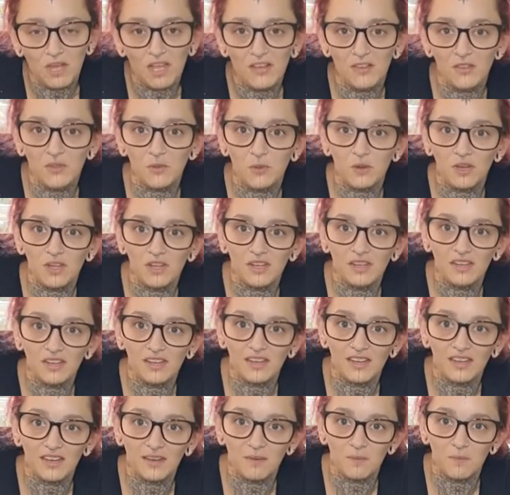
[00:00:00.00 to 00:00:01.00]
My other
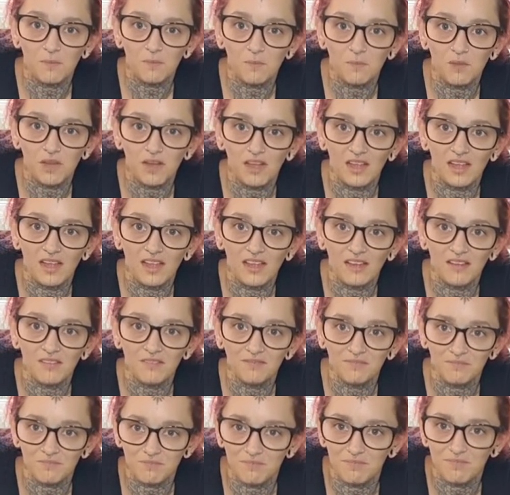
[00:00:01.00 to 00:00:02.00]
one, um, I
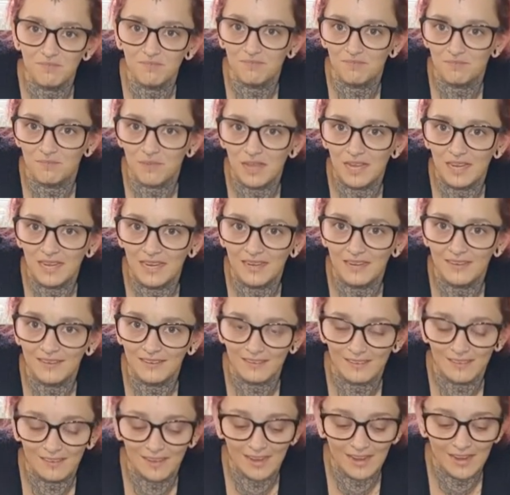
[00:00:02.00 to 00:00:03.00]
have
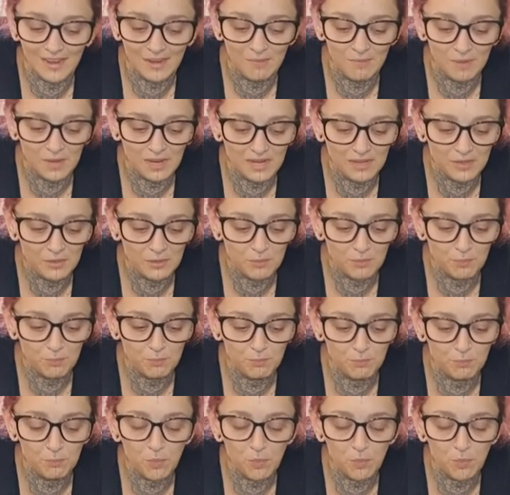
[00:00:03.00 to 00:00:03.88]
made, handmade, a,